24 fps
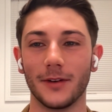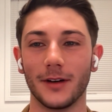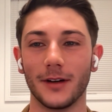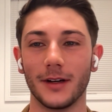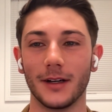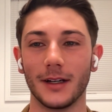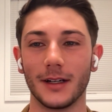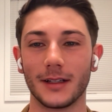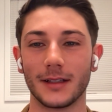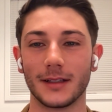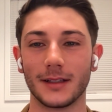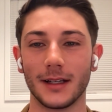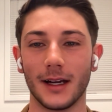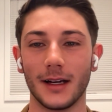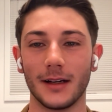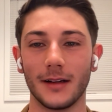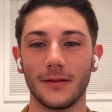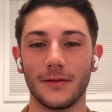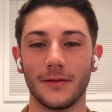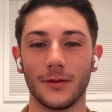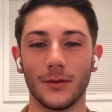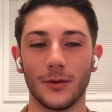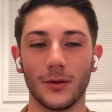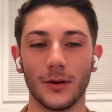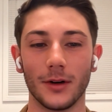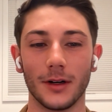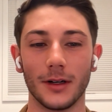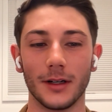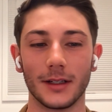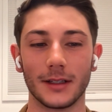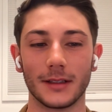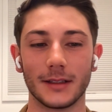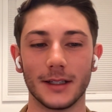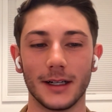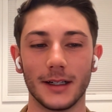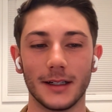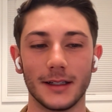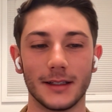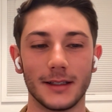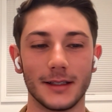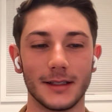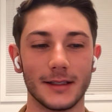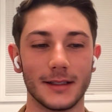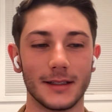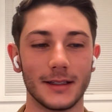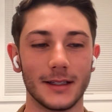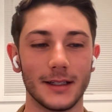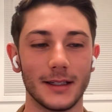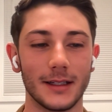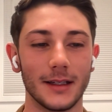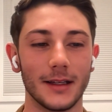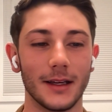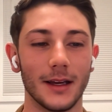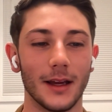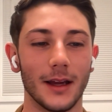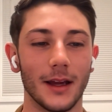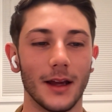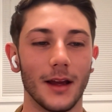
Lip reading: very excited for and excited to see